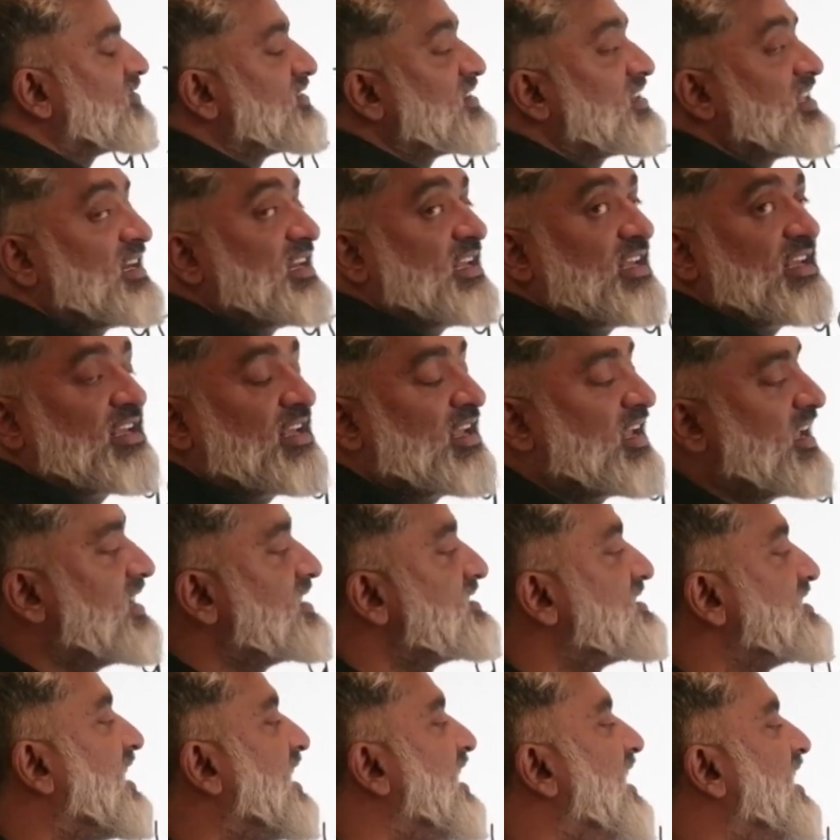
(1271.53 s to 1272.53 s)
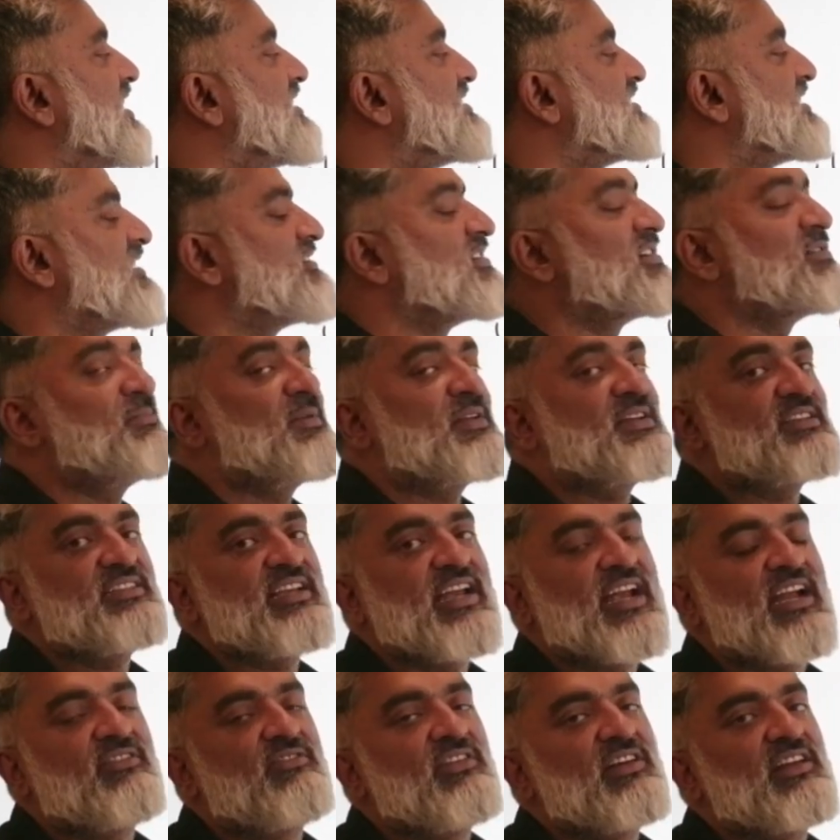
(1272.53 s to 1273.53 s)
3 is 8. 7 plus
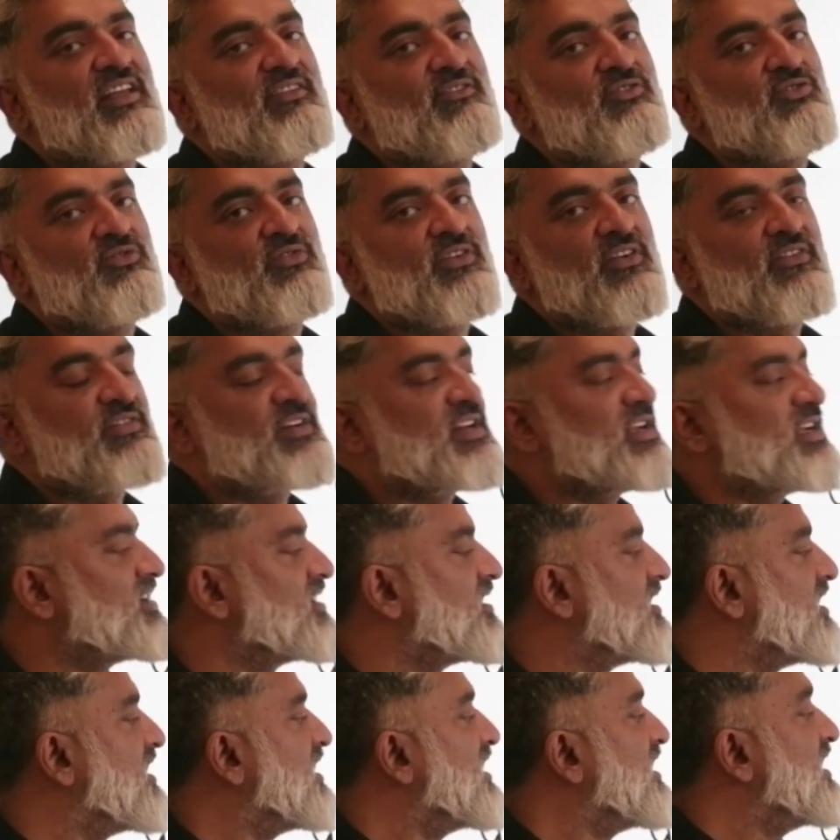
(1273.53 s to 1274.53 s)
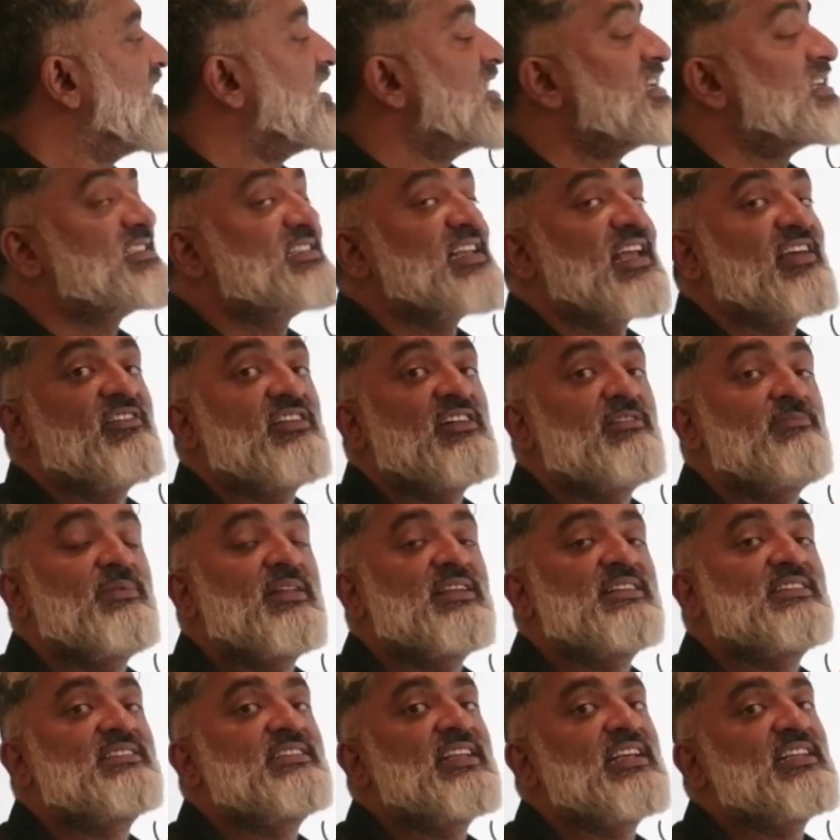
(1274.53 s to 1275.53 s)
8 will give you 15. 7
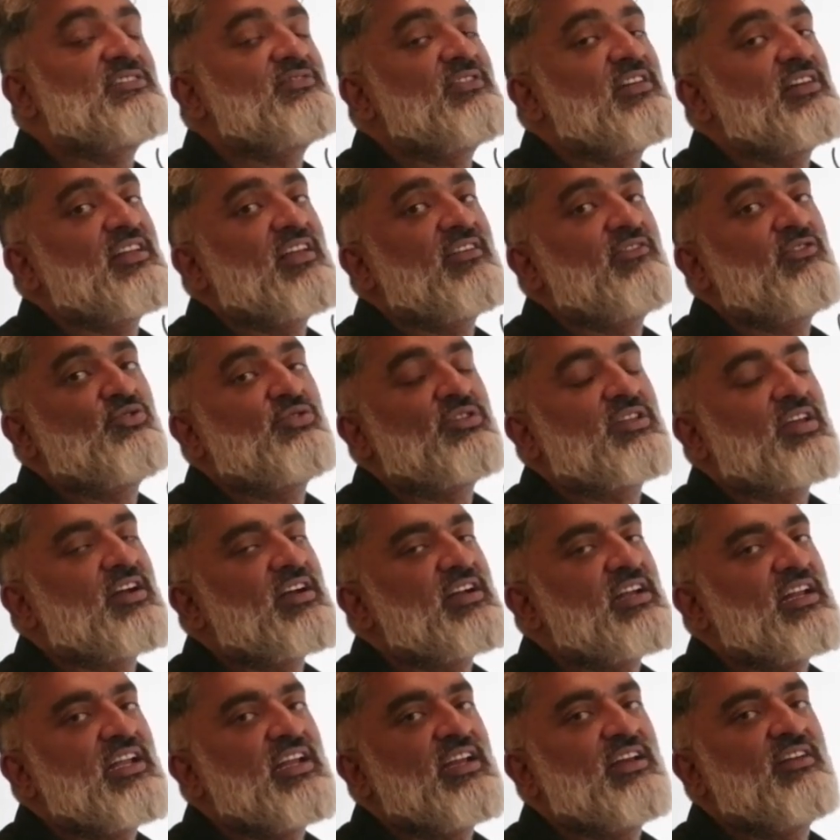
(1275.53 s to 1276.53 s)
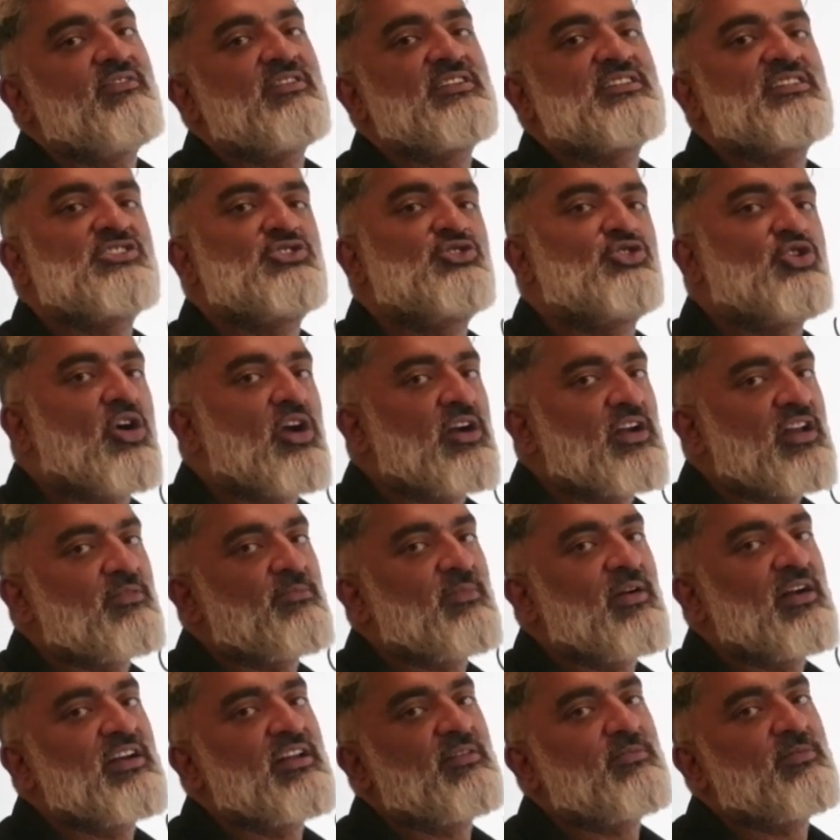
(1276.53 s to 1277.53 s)
plus 6 will give you 13, which is not a
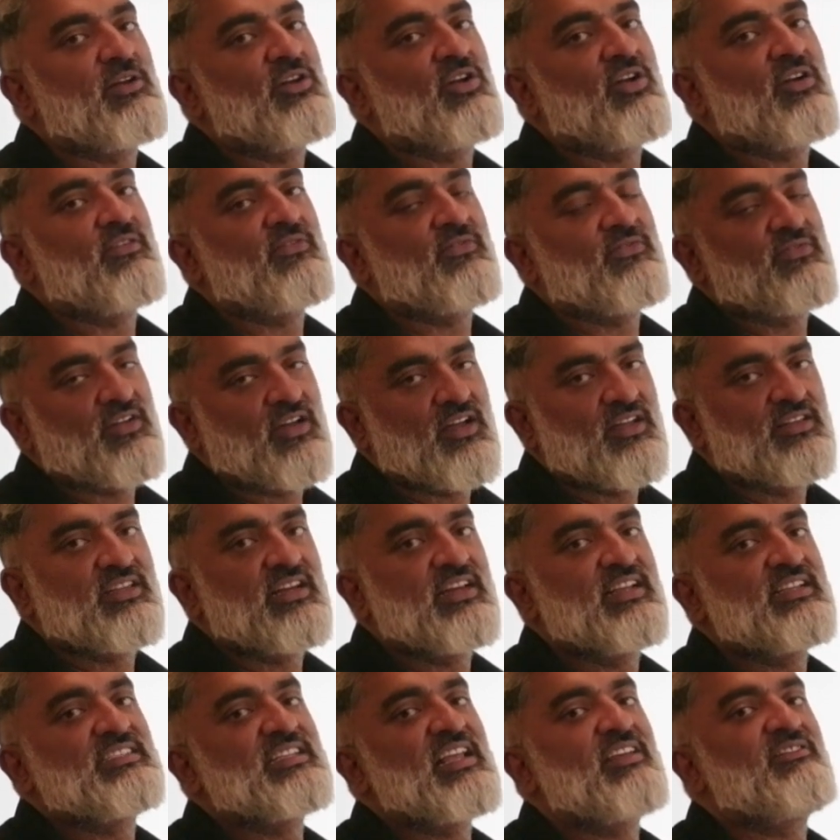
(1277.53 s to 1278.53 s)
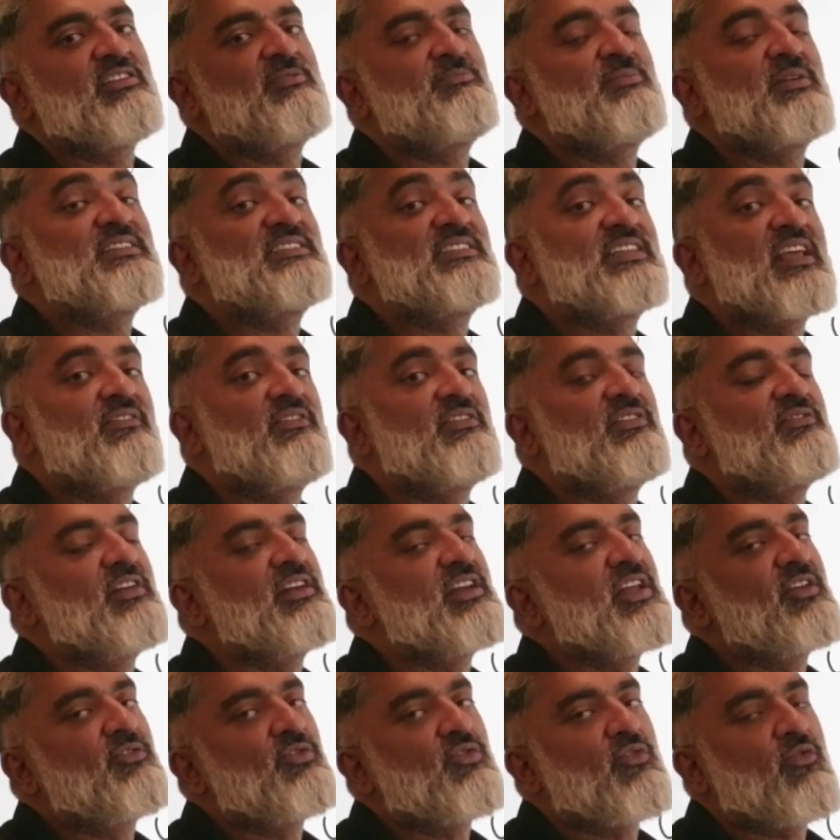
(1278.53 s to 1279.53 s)
multiple of 3. 7 plus 7 will
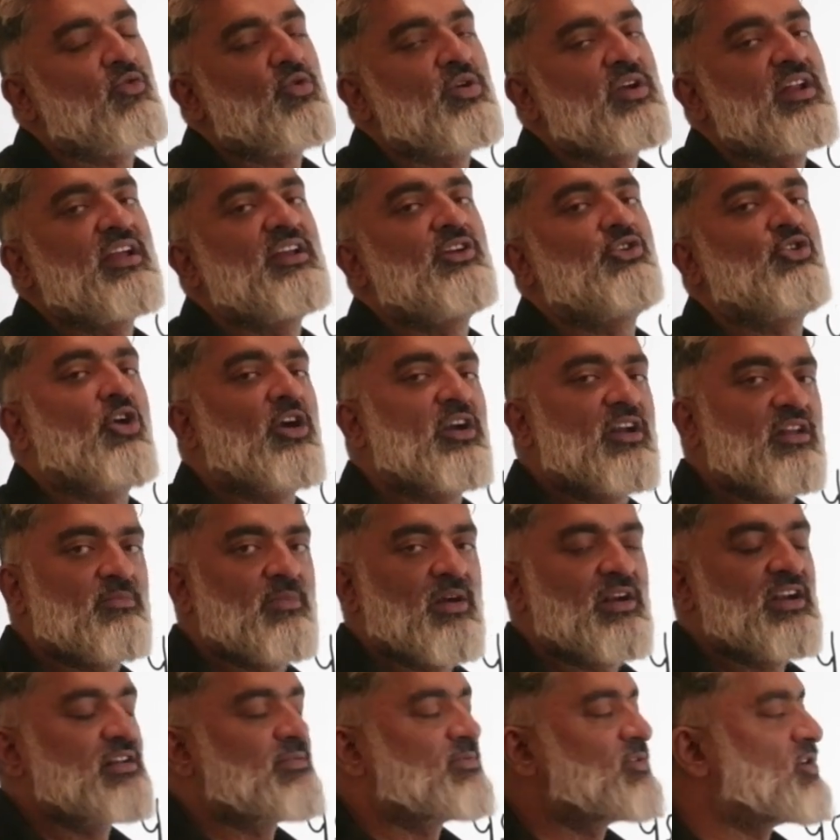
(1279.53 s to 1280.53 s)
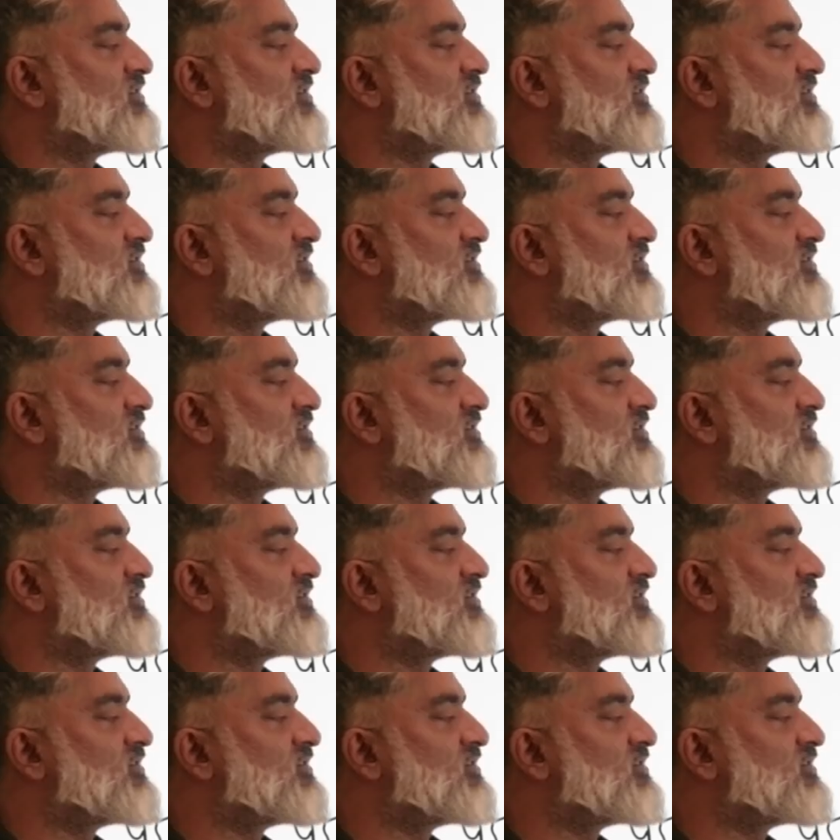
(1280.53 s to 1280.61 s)
give you 14, not a multiple of